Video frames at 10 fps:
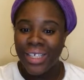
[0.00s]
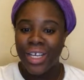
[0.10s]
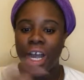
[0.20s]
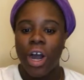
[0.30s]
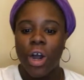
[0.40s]
So
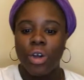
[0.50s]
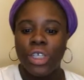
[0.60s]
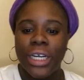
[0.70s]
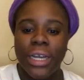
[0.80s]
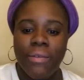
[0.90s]
y'all go
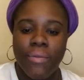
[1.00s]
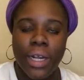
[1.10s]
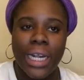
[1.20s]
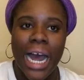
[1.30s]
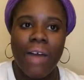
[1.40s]
check that
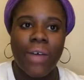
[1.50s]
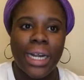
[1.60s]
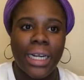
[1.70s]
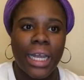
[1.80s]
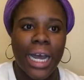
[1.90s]
live I did.